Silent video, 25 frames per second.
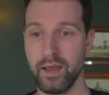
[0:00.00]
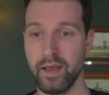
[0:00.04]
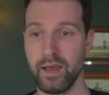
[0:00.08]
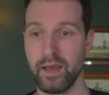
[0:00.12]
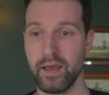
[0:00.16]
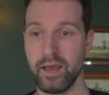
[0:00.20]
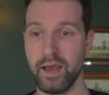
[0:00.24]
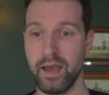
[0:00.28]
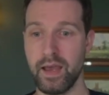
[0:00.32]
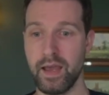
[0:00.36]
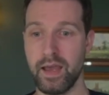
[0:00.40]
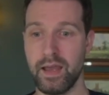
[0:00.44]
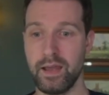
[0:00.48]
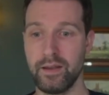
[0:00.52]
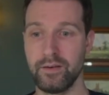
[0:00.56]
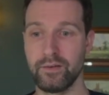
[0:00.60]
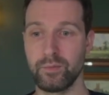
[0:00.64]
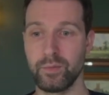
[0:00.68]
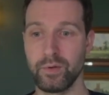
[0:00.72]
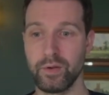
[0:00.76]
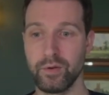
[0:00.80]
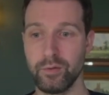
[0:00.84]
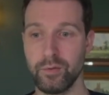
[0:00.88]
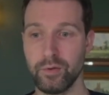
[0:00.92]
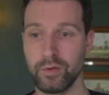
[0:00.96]
And we
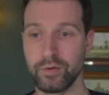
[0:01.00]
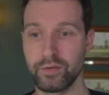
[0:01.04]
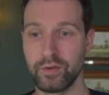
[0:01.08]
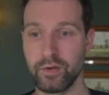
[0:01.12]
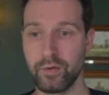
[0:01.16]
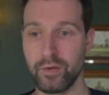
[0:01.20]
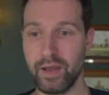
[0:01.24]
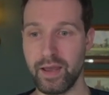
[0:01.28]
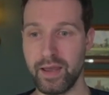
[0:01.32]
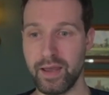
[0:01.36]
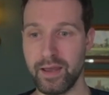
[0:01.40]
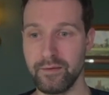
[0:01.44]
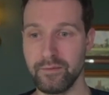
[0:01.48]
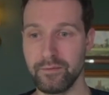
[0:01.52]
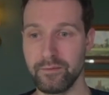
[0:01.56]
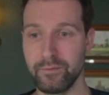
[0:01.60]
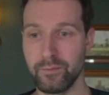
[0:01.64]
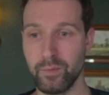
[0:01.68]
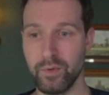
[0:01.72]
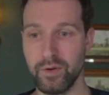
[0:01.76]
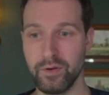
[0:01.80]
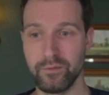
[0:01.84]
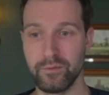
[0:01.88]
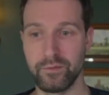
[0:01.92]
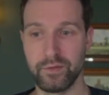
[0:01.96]
also have
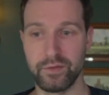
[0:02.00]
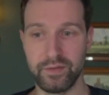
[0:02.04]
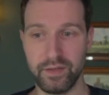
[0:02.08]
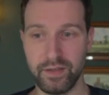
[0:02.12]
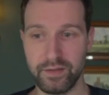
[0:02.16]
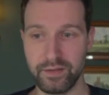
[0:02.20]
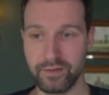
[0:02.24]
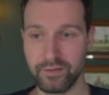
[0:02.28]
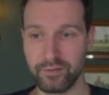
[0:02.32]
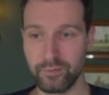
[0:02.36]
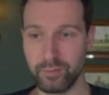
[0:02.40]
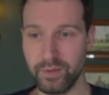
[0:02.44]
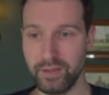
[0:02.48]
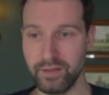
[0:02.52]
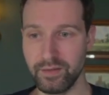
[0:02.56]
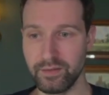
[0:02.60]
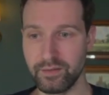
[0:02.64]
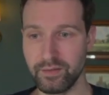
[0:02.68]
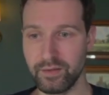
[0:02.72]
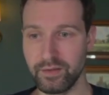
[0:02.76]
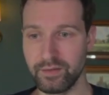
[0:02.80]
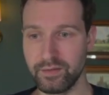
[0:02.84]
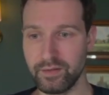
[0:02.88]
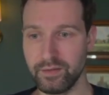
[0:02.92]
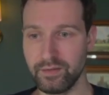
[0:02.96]
one for sending tweets. So
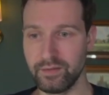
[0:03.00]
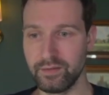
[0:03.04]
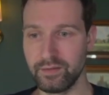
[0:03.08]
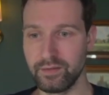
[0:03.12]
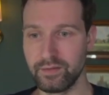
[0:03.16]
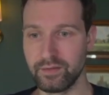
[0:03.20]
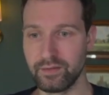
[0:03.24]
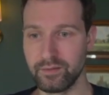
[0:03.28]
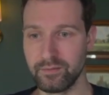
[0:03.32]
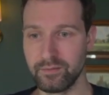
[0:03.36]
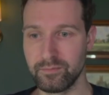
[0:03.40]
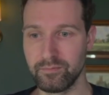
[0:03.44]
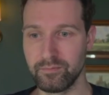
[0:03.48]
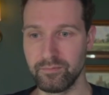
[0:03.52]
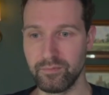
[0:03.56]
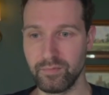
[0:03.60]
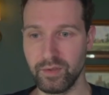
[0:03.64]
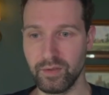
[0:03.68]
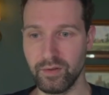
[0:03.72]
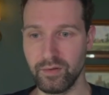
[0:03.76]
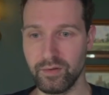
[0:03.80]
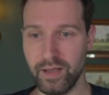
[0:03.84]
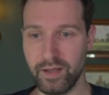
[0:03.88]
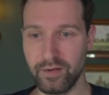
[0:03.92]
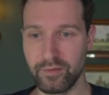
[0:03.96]
this is, you know,
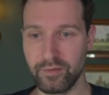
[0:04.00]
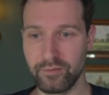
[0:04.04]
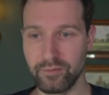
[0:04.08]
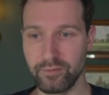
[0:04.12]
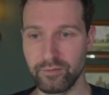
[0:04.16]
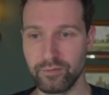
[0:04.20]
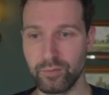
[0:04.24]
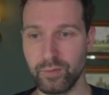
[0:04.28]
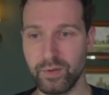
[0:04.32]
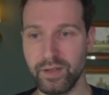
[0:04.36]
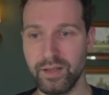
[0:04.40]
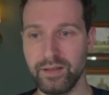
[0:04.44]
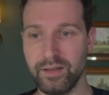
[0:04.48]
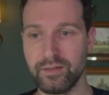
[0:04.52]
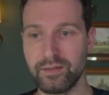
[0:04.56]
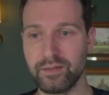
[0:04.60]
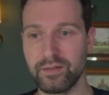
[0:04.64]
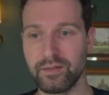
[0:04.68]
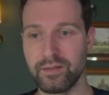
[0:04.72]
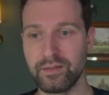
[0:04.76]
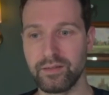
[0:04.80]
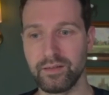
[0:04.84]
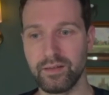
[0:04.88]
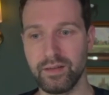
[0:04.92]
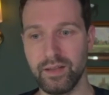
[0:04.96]
the actual
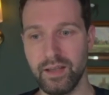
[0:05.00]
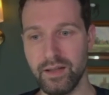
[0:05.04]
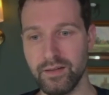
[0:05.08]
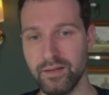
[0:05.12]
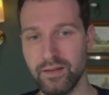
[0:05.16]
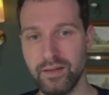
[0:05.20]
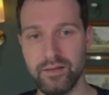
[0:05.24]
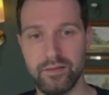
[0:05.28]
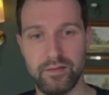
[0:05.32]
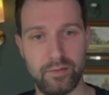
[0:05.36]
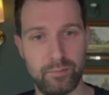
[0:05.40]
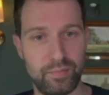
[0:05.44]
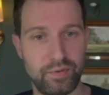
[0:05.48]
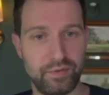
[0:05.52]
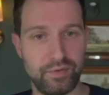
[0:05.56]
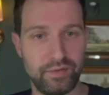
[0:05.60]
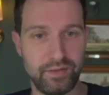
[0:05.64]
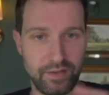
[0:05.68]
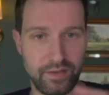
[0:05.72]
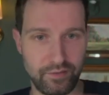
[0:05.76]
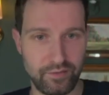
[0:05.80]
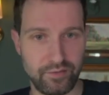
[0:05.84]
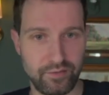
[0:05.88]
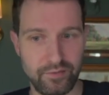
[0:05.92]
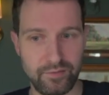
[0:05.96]
tweets, and then the
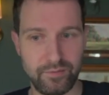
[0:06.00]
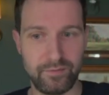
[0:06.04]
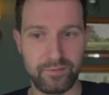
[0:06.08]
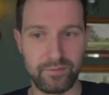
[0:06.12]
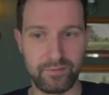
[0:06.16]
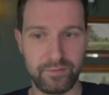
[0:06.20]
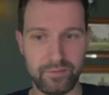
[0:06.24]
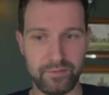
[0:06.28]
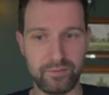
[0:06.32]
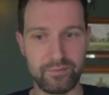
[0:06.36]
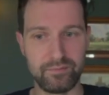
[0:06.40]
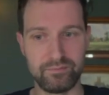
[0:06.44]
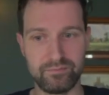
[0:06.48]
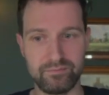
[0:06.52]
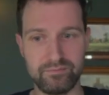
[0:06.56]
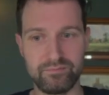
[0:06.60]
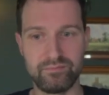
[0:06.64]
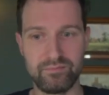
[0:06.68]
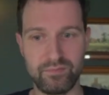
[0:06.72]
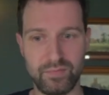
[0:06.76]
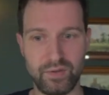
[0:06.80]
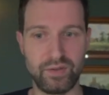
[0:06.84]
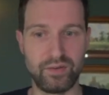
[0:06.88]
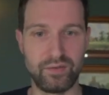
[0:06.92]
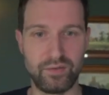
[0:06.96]
position of
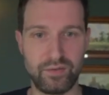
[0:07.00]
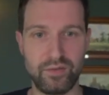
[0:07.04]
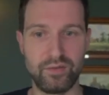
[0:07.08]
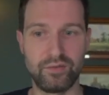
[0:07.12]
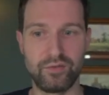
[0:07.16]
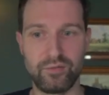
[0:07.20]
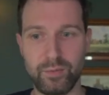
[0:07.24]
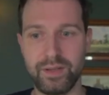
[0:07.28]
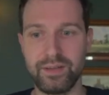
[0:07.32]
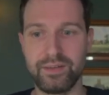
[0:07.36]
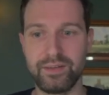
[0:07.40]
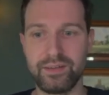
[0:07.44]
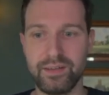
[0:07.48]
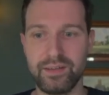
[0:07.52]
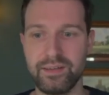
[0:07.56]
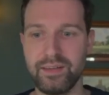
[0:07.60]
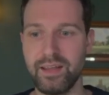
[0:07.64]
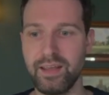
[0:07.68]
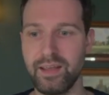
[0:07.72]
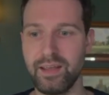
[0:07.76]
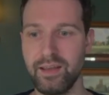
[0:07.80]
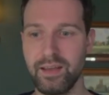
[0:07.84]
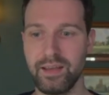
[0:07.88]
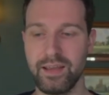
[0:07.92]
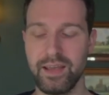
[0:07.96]
the tweets in
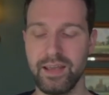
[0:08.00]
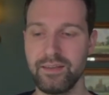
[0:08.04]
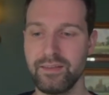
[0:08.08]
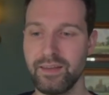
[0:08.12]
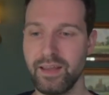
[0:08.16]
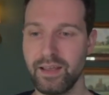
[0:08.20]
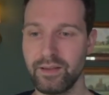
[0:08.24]
there. Again, that's